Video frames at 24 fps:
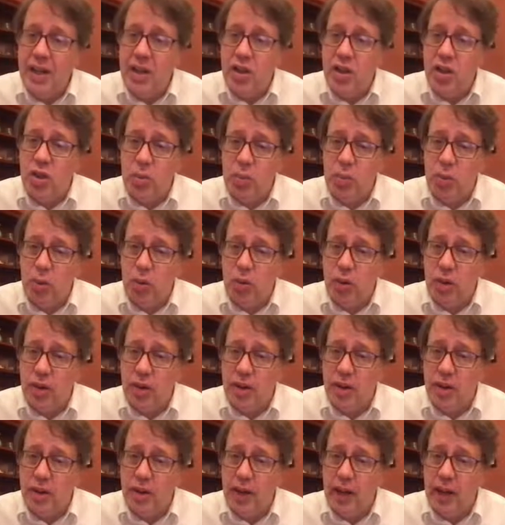
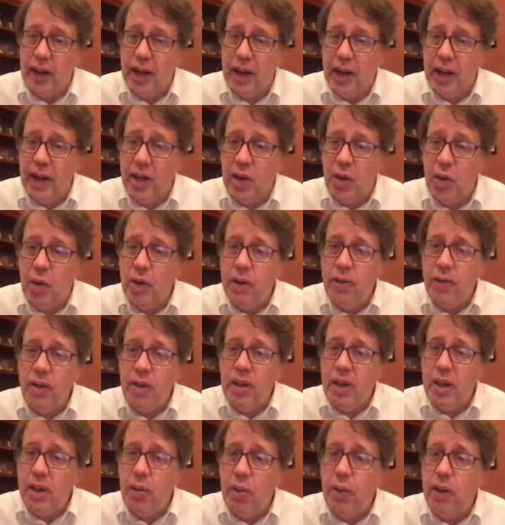distributions. And I don't even
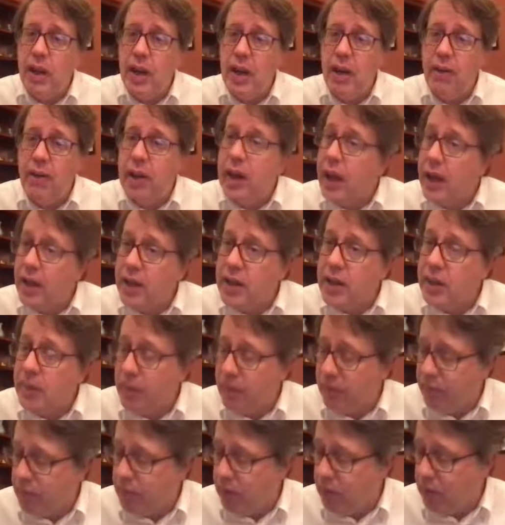think we have an
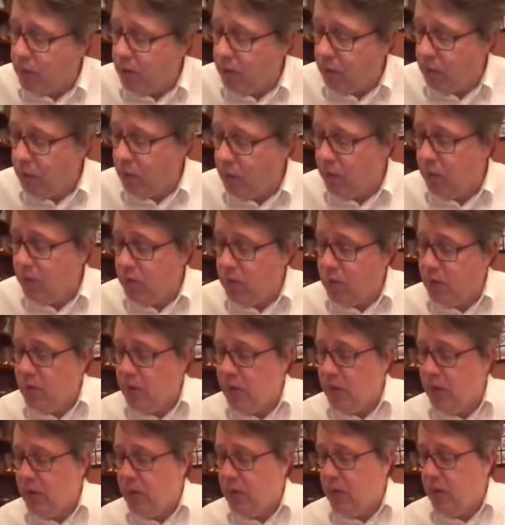estimate for the number.
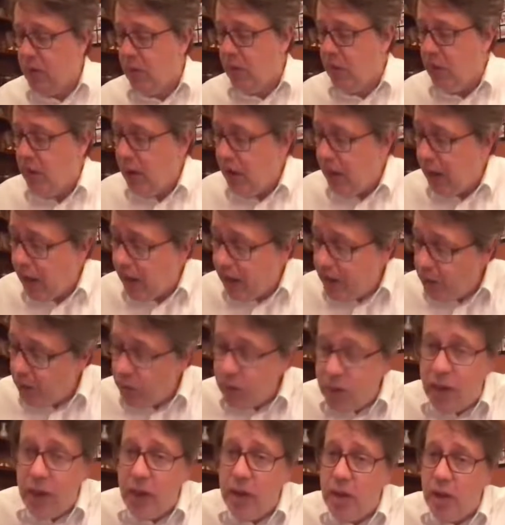So I
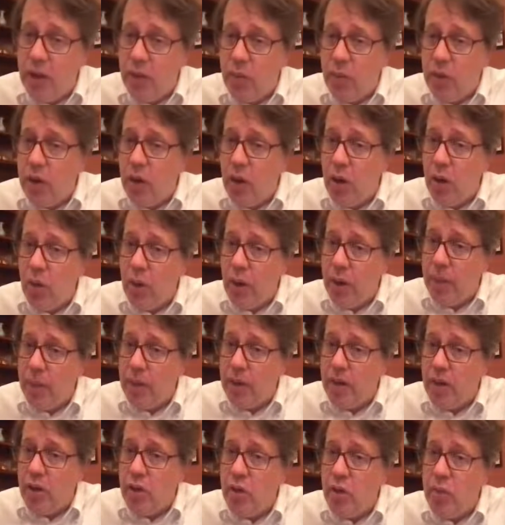don't think that we know how
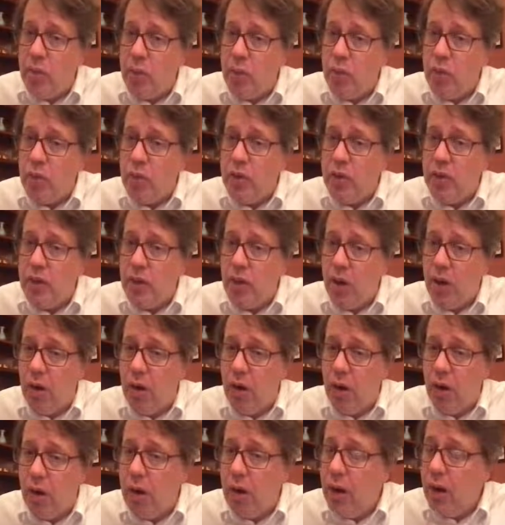many distributions there
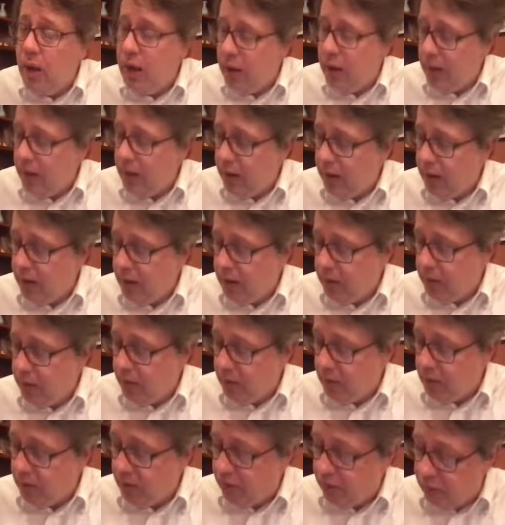are in
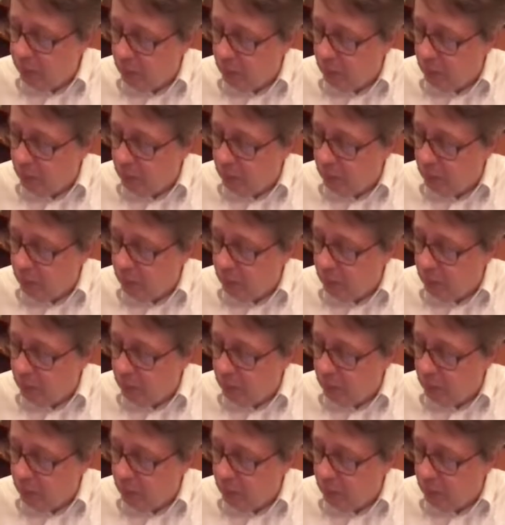dimension